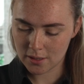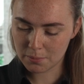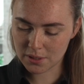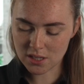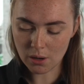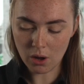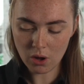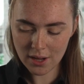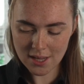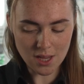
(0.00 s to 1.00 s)
But so
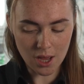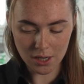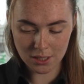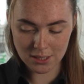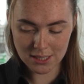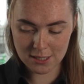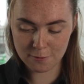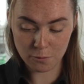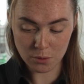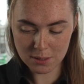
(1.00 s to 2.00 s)
long as Ireland is
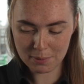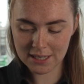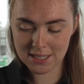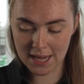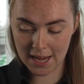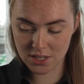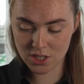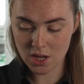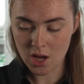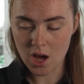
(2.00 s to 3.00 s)
forcibly
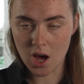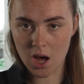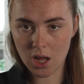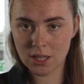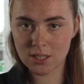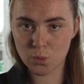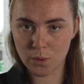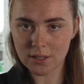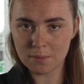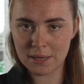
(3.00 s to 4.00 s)
attached, Ireland
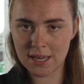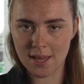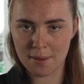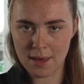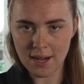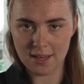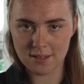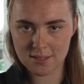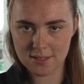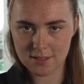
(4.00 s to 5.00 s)
will be a
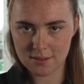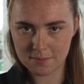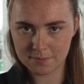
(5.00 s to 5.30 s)
menace.